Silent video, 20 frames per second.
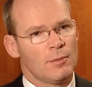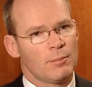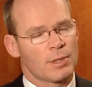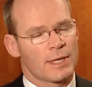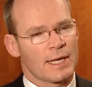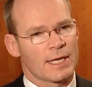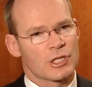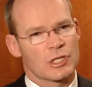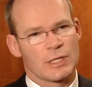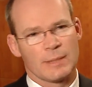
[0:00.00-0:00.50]

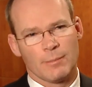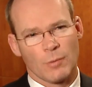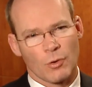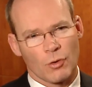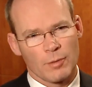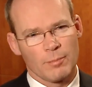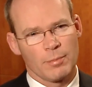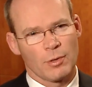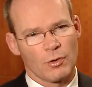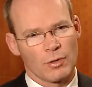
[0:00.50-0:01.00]
but actually
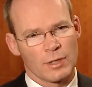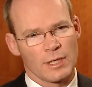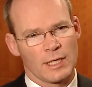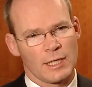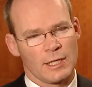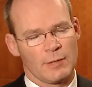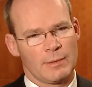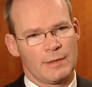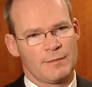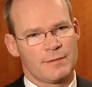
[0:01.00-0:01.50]
more
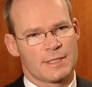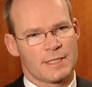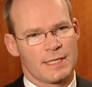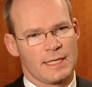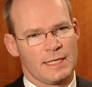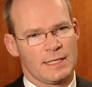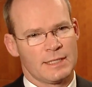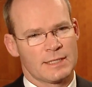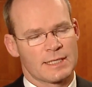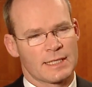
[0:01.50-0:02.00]
importantly, we've
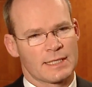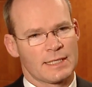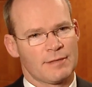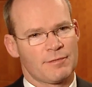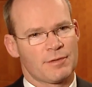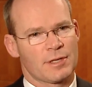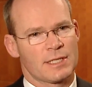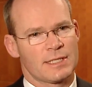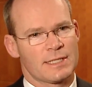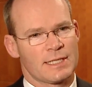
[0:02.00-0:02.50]
seen
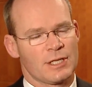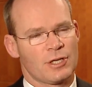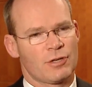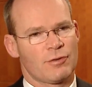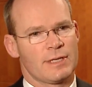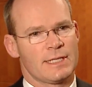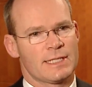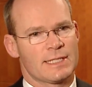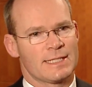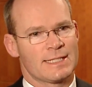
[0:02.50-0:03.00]
significant
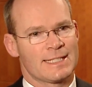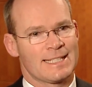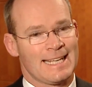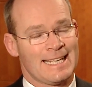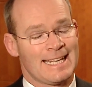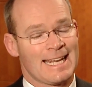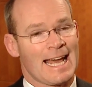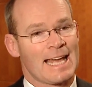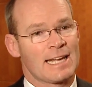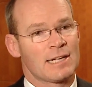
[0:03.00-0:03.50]
increases
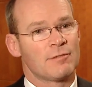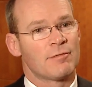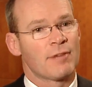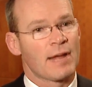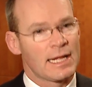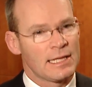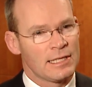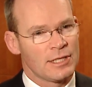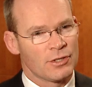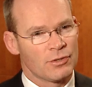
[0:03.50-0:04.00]
in added
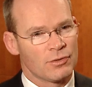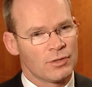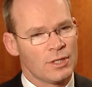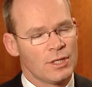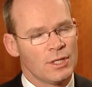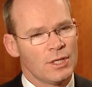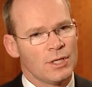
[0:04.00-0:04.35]
value.